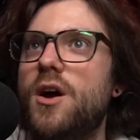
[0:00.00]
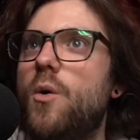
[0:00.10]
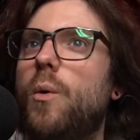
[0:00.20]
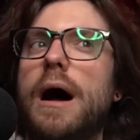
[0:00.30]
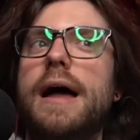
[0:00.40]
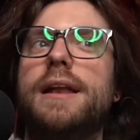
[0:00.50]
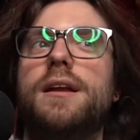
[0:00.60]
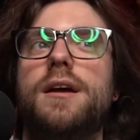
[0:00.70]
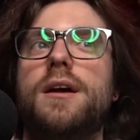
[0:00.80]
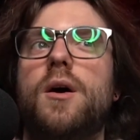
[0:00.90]

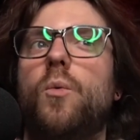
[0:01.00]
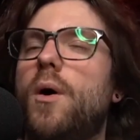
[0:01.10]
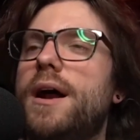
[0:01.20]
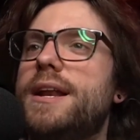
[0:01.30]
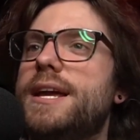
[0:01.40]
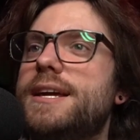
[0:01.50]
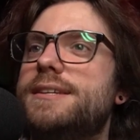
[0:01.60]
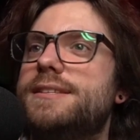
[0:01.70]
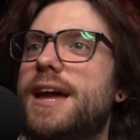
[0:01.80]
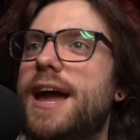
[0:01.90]
Sunglasses Hut? What
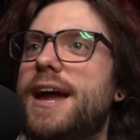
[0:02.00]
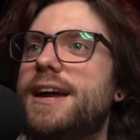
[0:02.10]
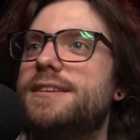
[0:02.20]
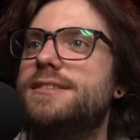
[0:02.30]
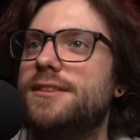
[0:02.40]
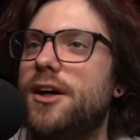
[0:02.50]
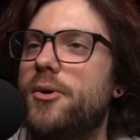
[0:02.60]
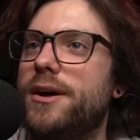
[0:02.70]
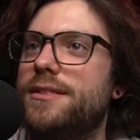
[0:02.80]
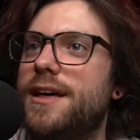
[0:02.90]
is a
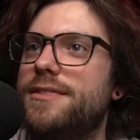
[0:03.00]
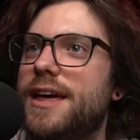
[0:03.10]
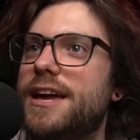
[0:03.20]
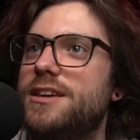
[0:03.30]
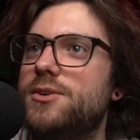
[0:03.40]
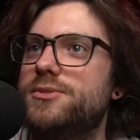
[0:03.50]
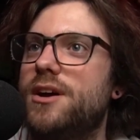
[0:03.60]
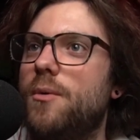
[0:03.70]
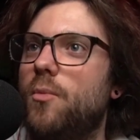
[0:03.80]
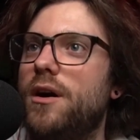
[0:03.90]
slogan that they used
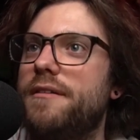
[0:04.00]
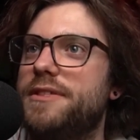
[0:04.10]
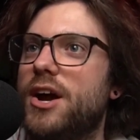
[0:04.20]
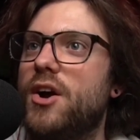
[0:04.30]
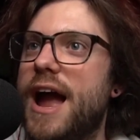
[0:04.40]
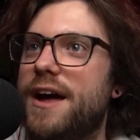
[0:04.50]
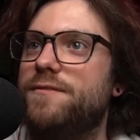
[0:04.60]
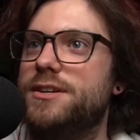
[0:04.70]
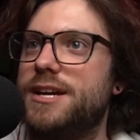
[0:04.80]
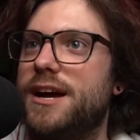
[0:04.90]
on one of their
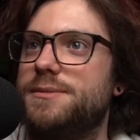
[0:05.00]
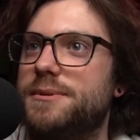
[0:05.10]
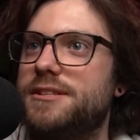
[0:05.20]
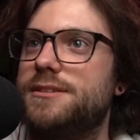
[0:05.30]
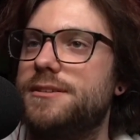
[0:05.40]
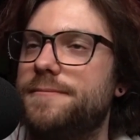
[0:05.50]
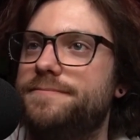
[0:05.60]
advertisements?